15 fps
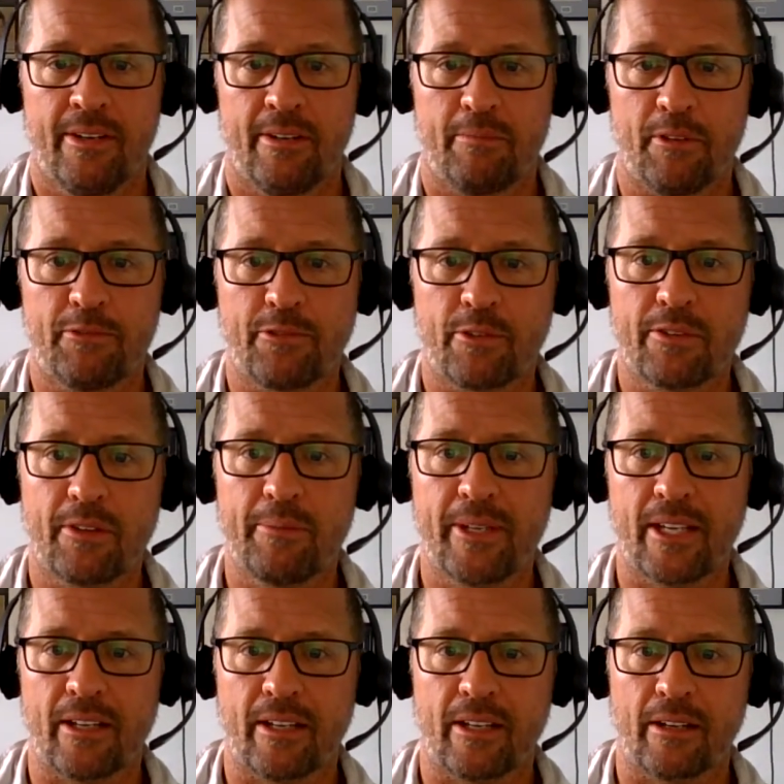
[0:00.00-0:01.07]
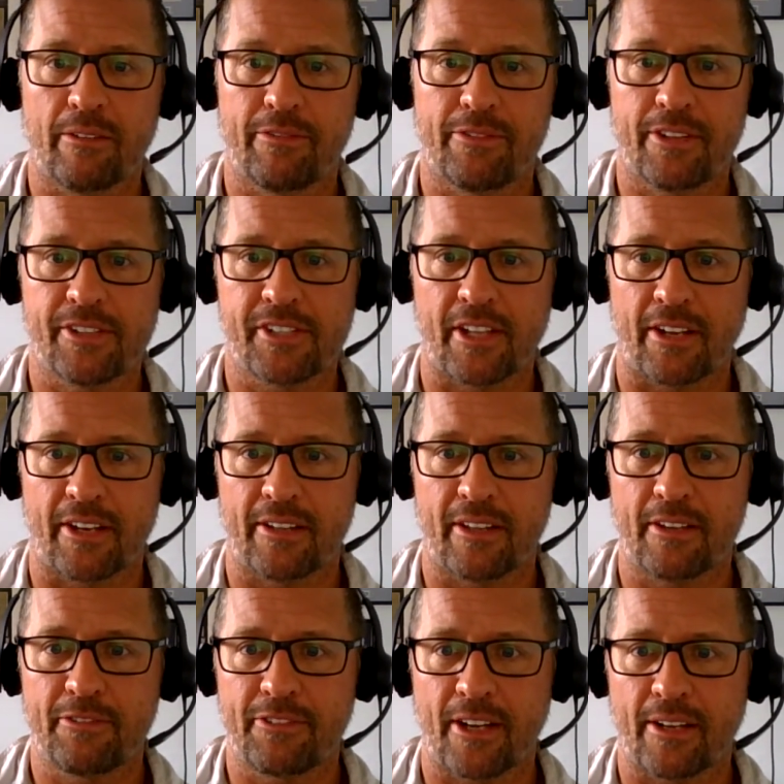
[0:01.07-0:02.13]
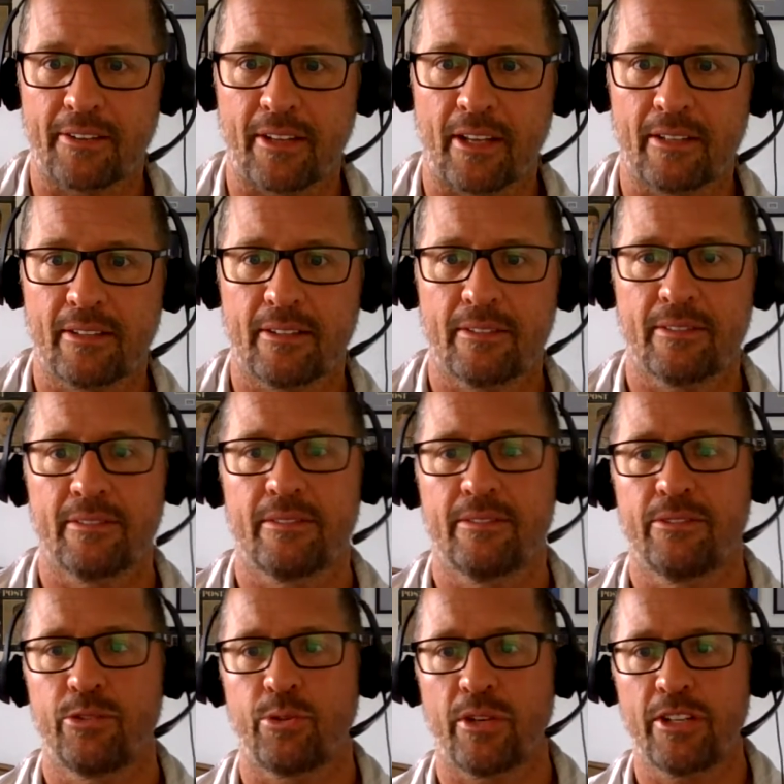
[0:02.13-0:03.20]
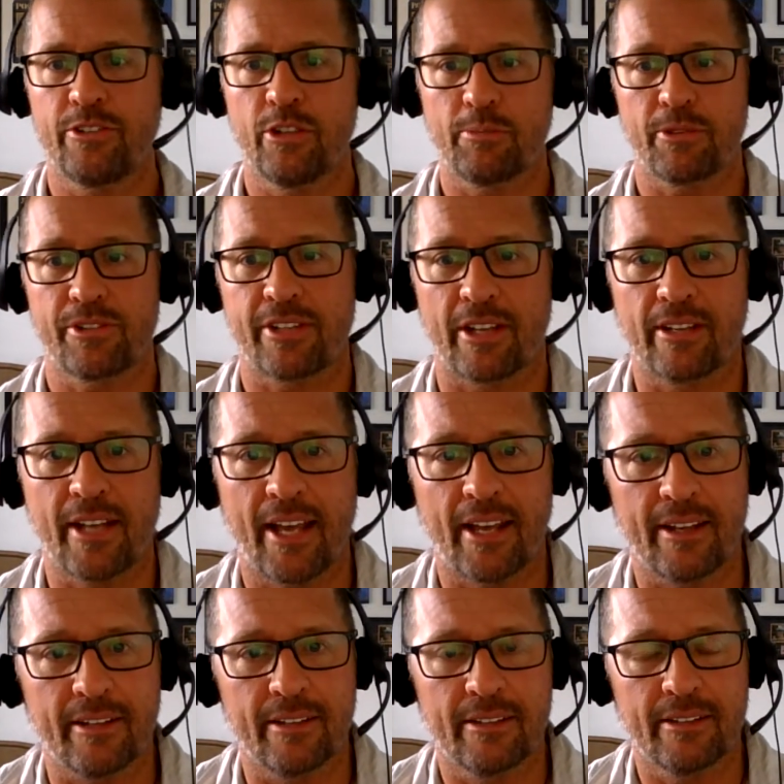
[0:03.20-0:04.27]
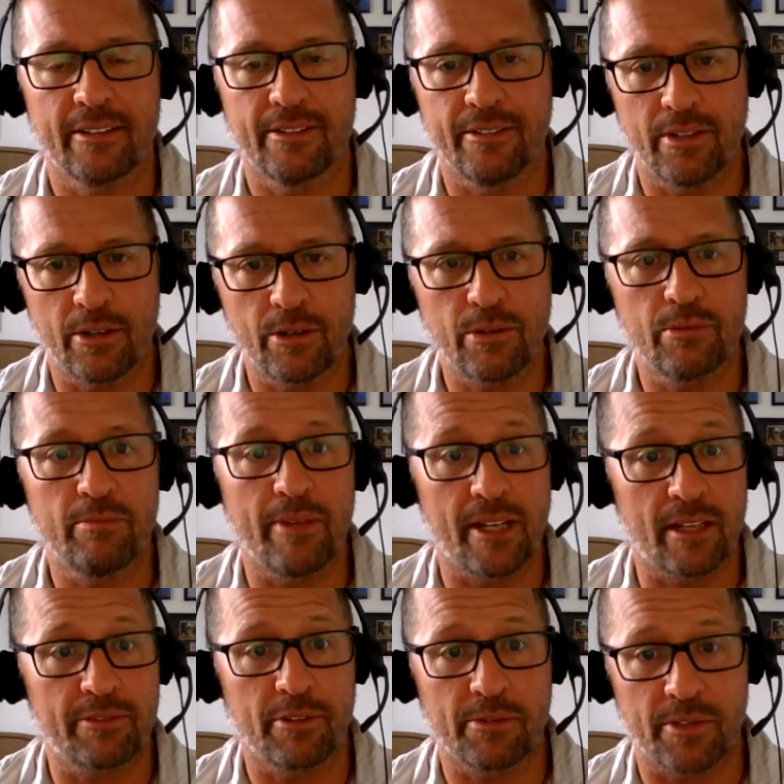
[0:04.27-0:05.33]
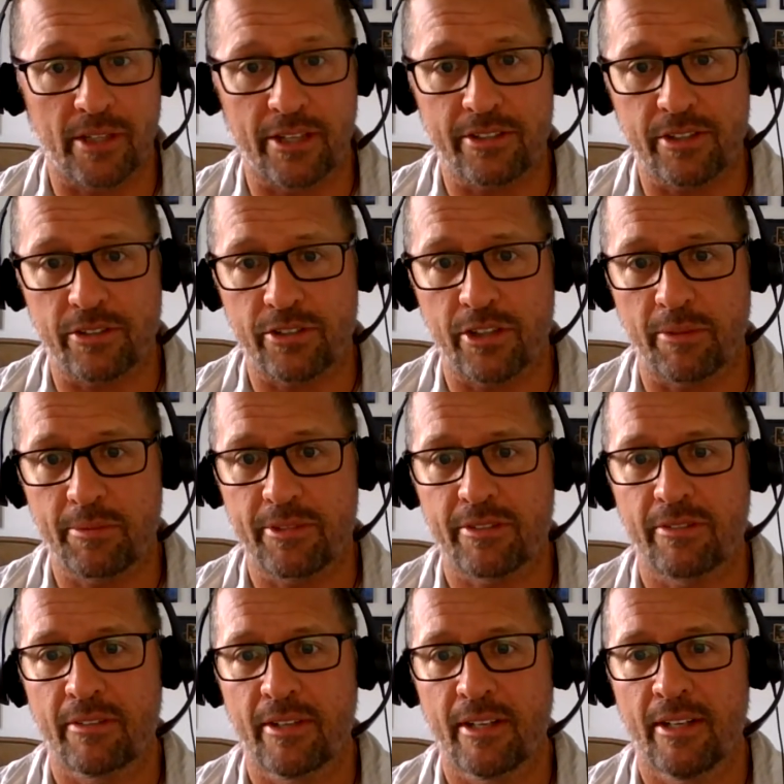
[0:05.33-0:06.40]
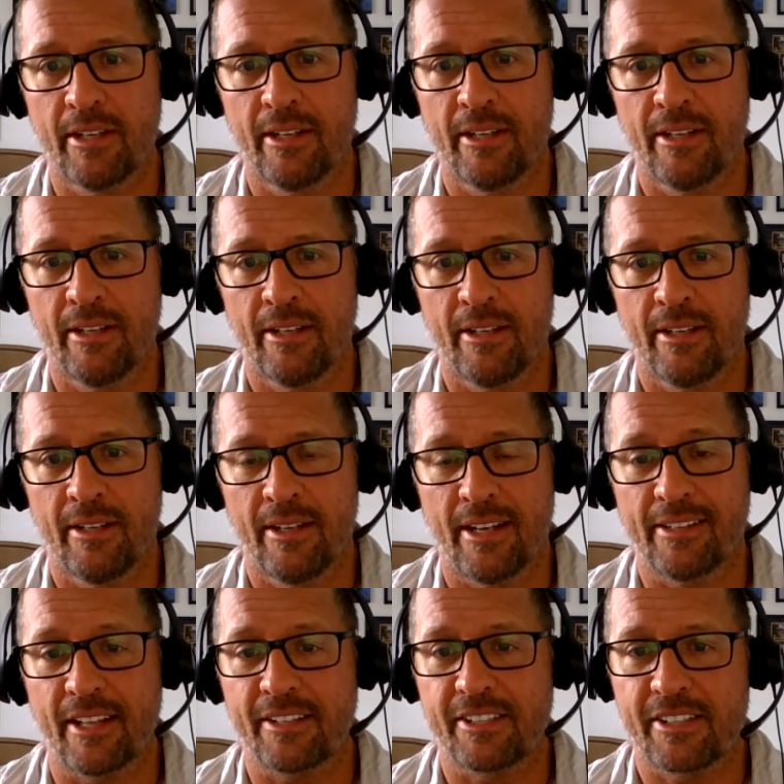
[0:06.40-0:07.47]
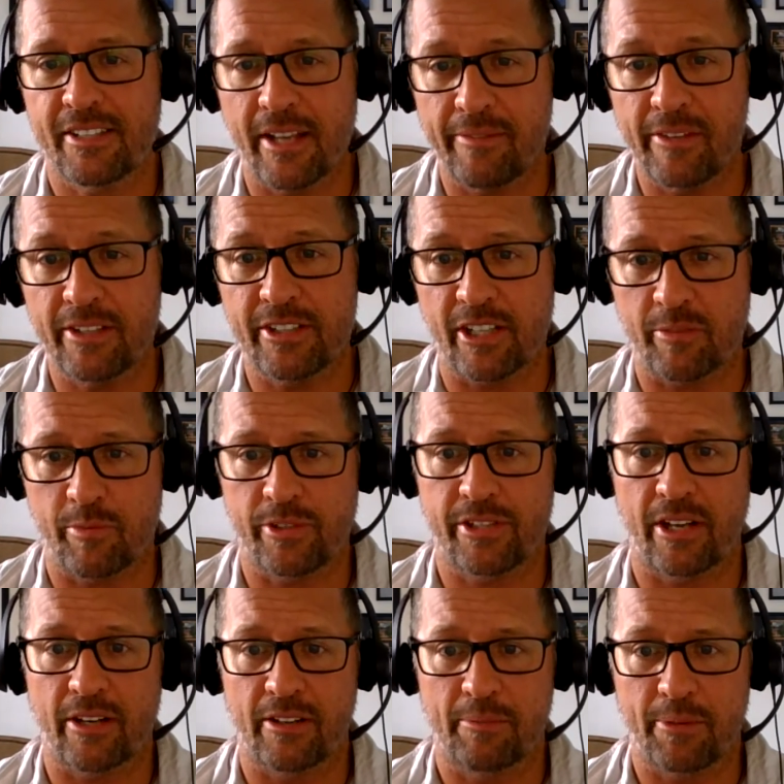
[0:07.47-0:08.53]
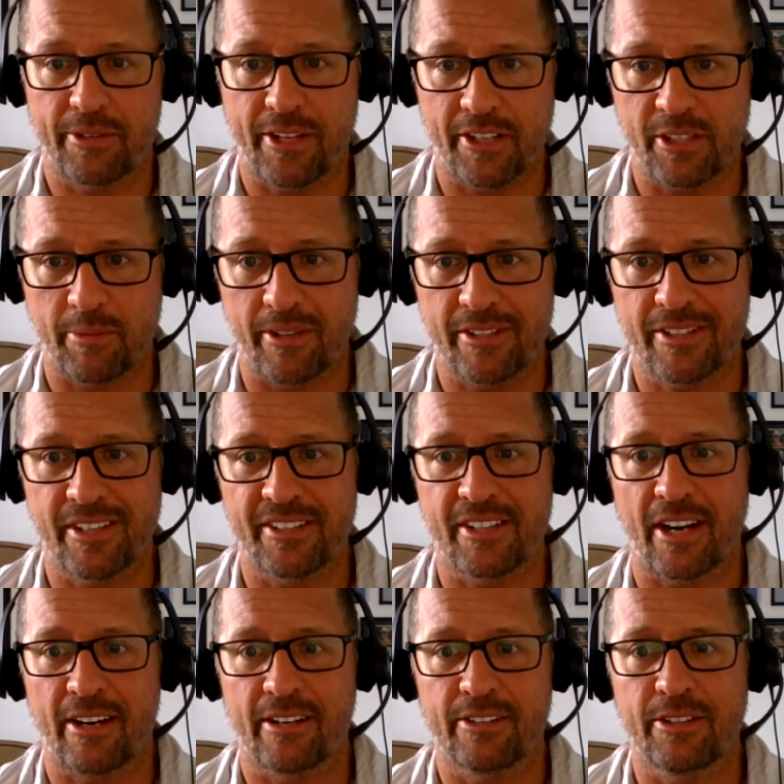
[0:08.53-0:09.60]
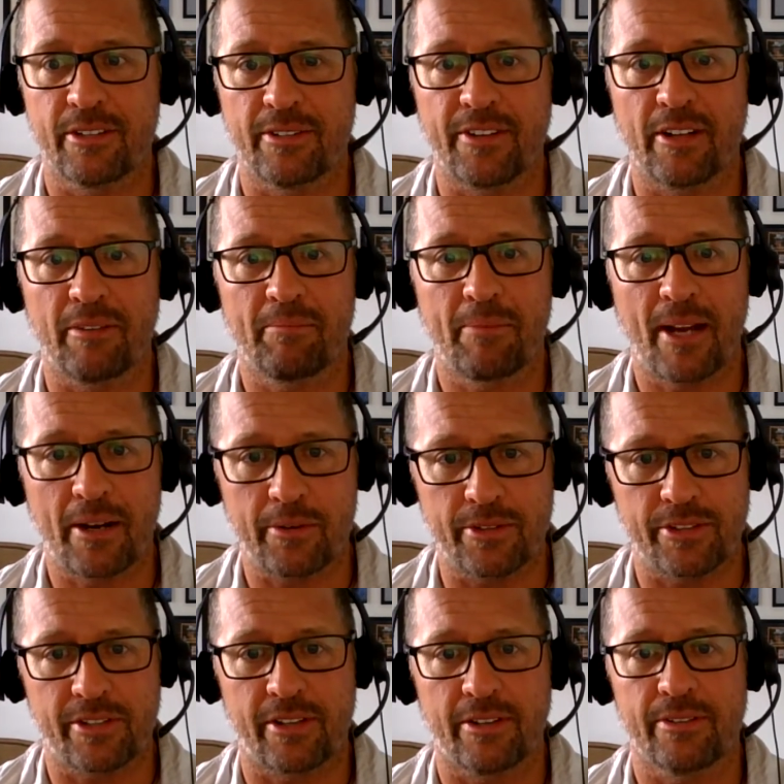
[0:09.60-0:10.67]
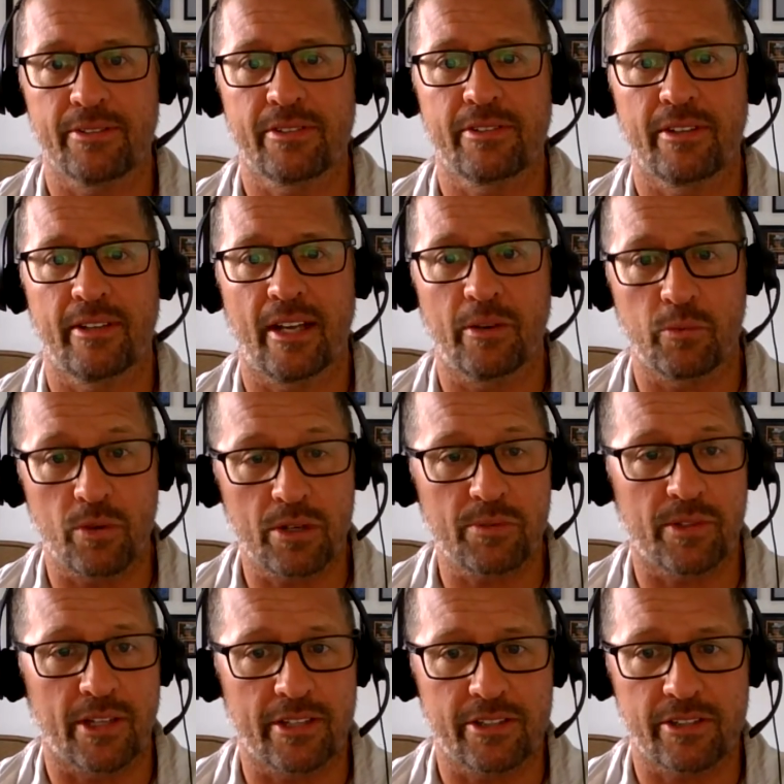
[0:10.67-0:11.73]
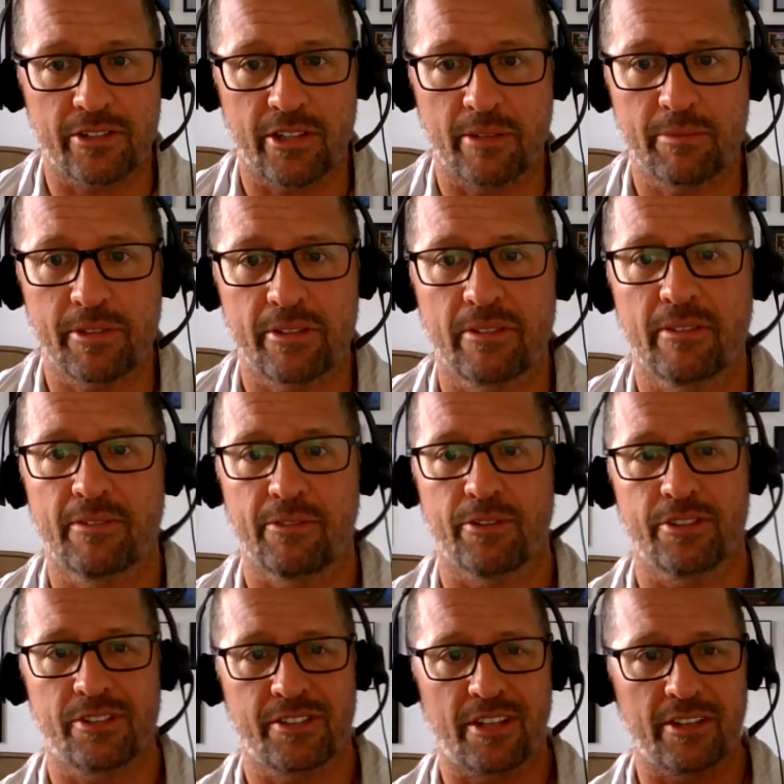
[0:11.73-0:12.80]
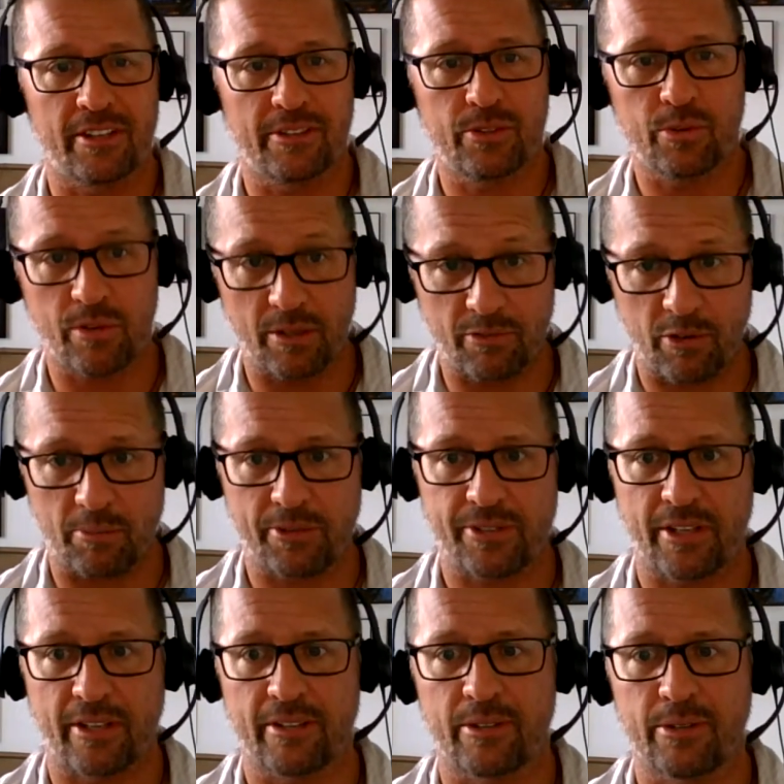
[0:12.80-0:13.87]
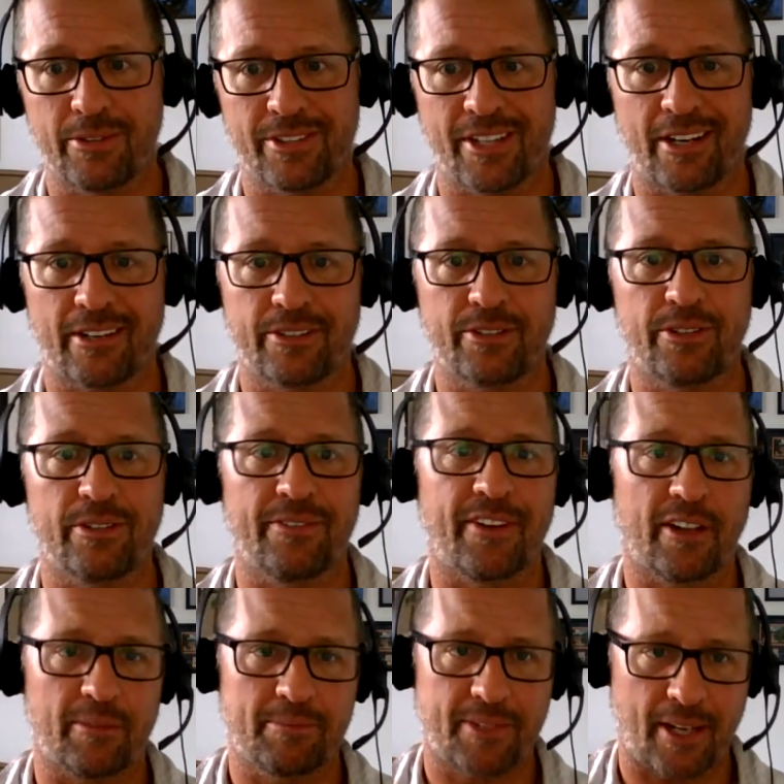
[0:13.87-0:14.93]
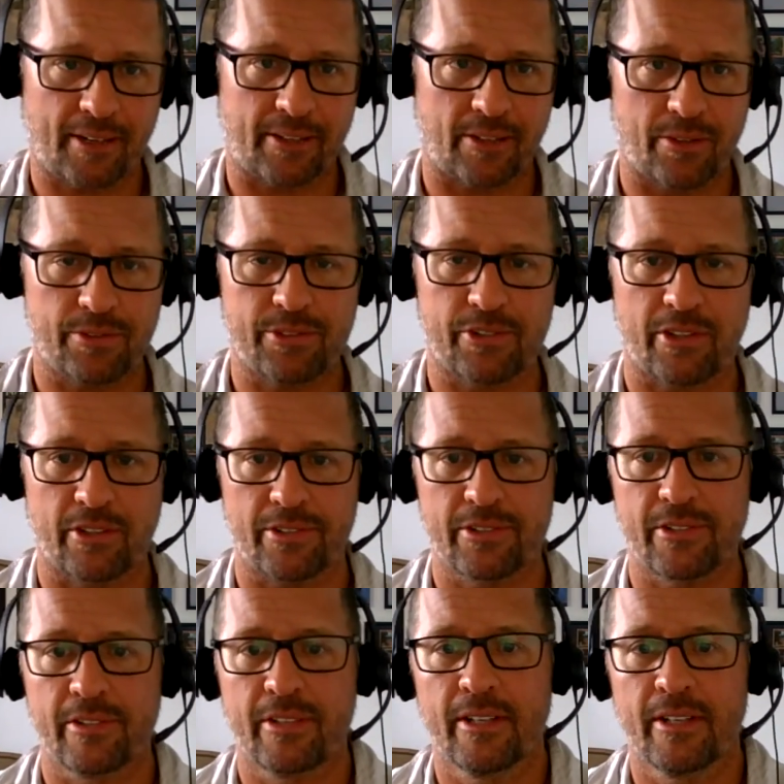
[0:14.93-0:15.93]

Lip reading: Before the beginning of the study, they found that 22% had no meaningful relationships, and that 76% of the participants desired to develop power skills and work relationships versus the 24% who desired to develop technical skills.